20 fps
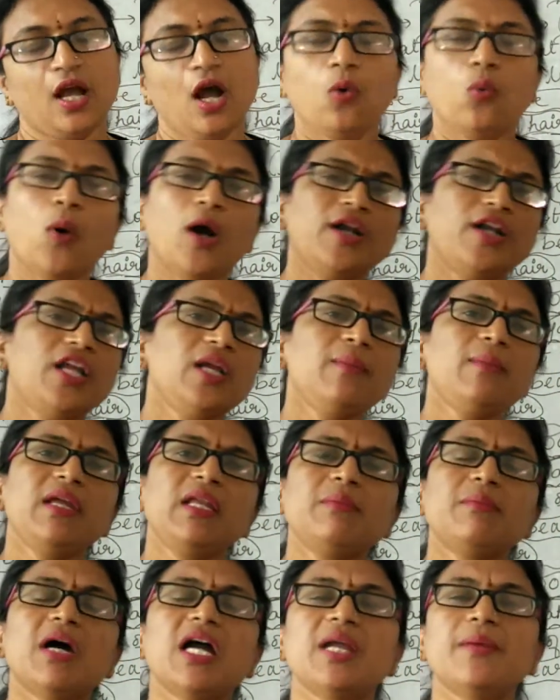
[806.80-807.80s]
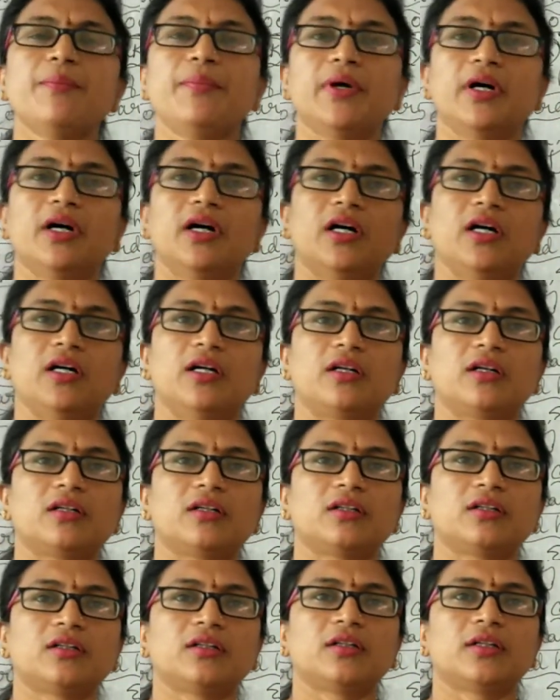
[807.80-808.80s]
What do you mean by burr?
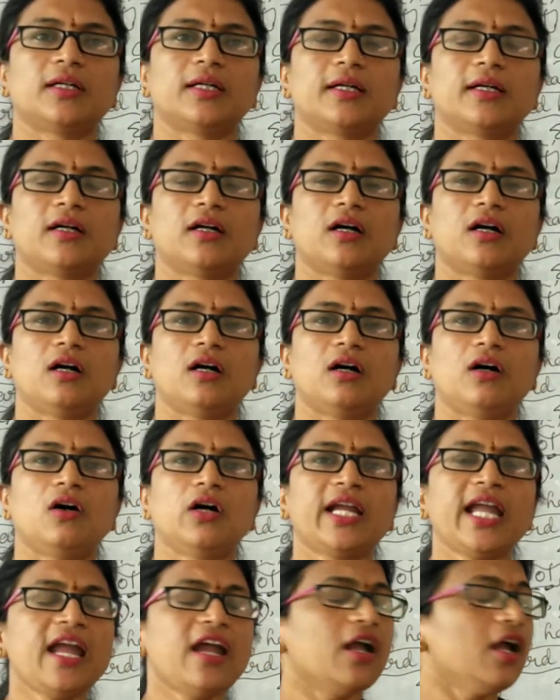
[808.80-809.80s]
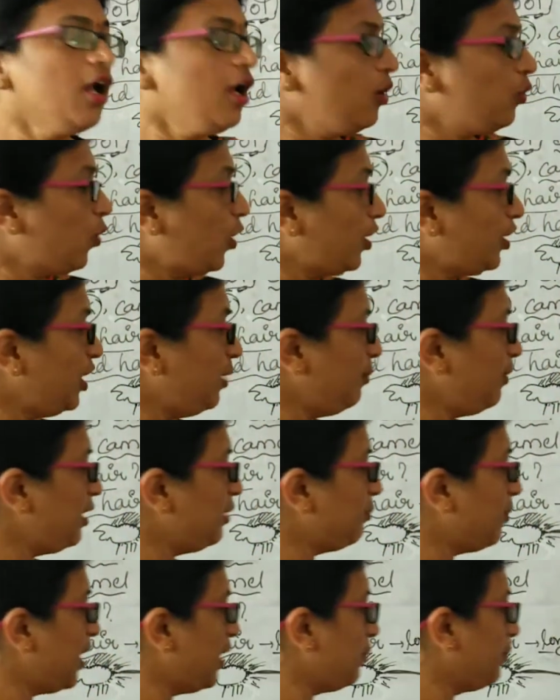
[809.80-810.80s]
Okay, what do you
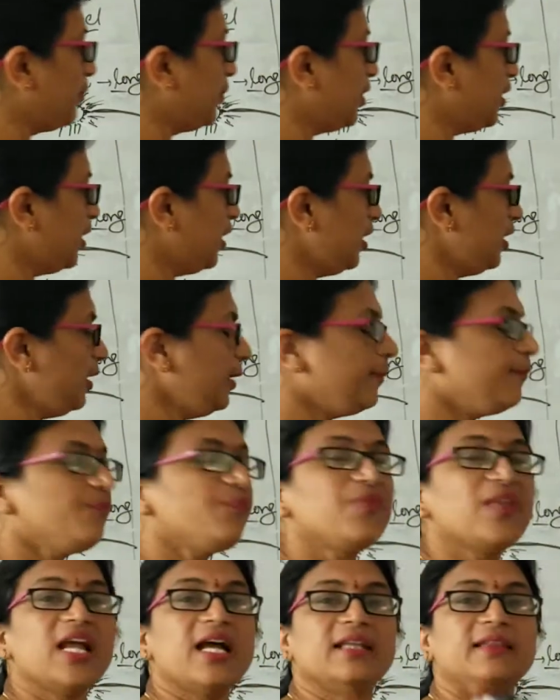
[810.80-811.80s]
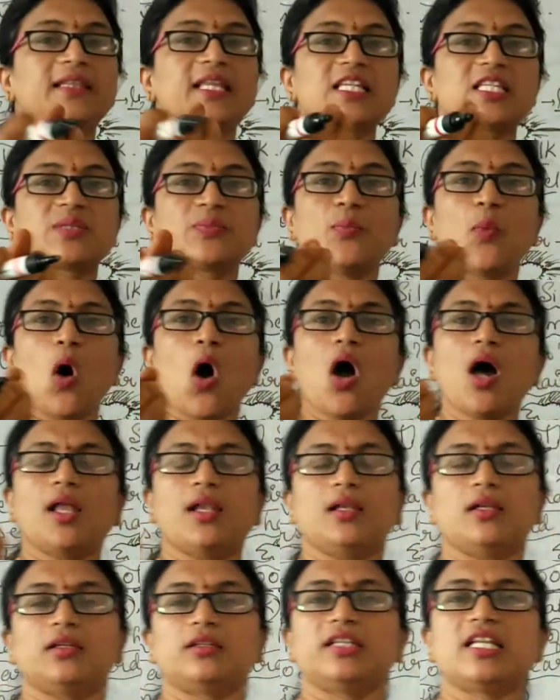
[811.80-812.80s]
mean by burr? The
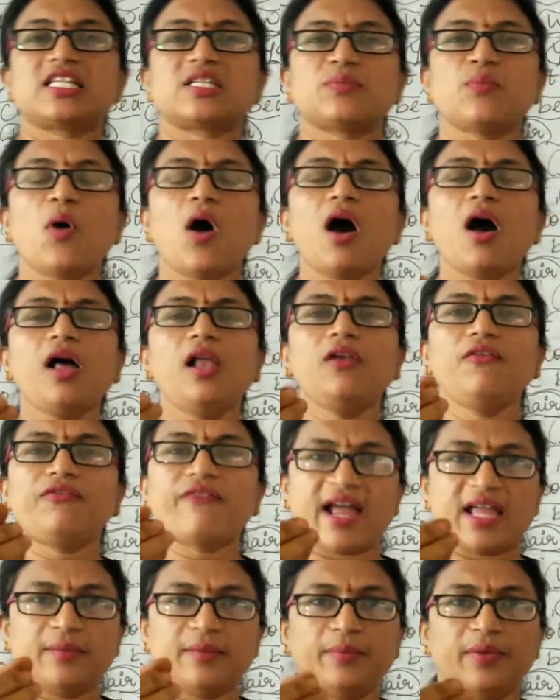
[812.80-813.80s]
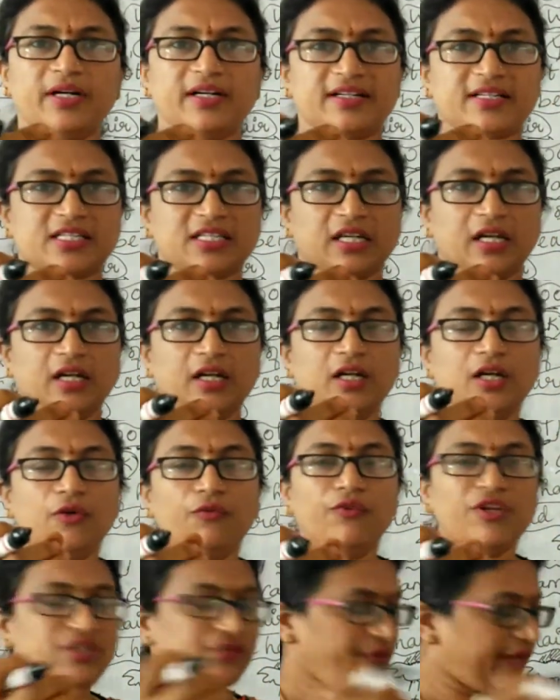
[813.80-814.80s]
small fibers
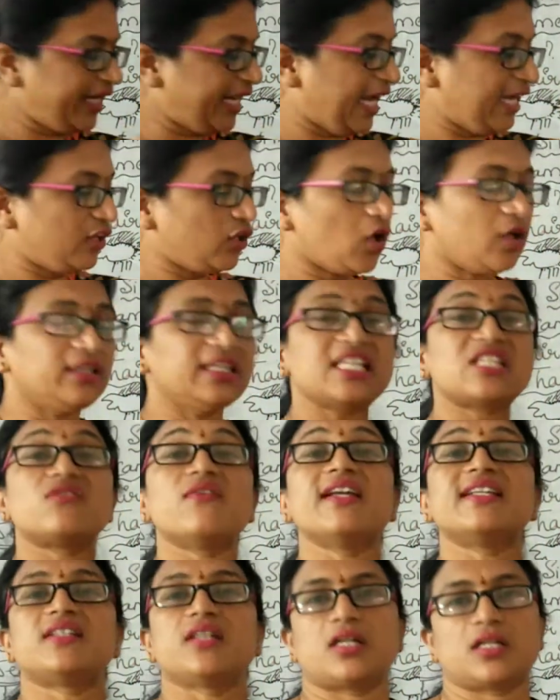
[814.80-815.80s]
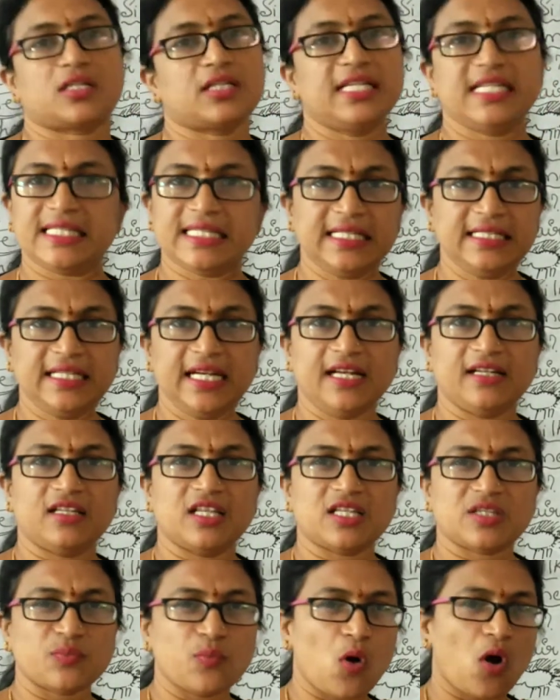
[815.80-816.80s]
which we get on the sweaters, isn't it?
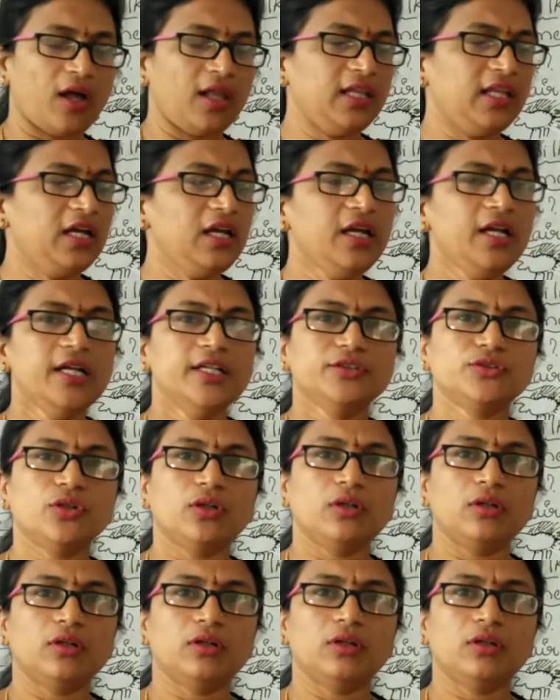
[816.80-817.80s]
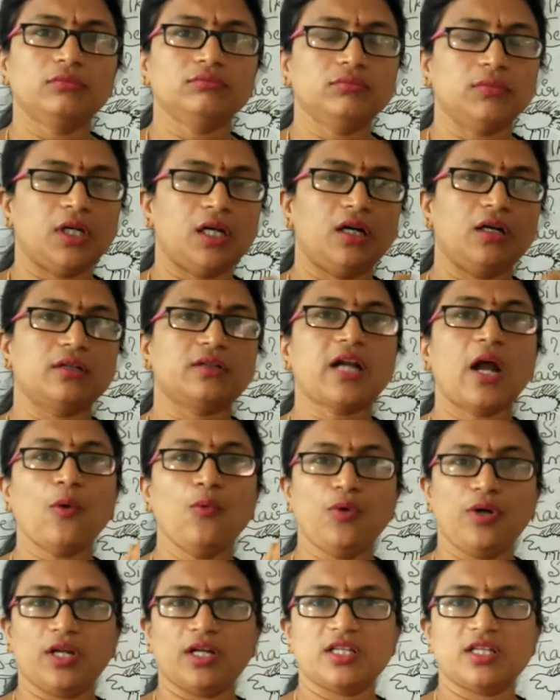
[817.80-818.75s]
The small, round,